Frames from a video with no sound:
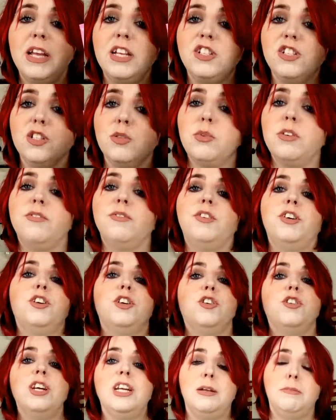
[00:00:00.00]
peach and sweet fruit
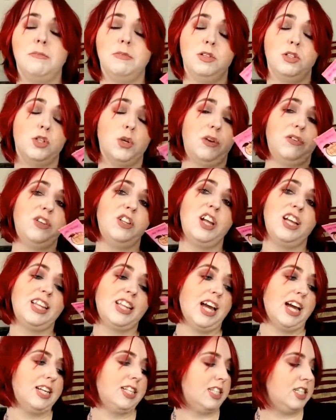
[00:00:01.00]
cream. So if you like
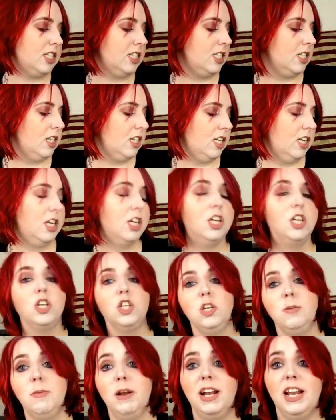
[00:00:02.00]
that,
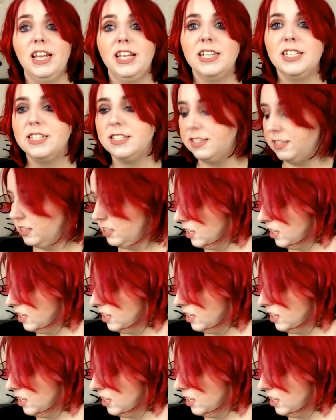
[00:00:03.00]
you might like it.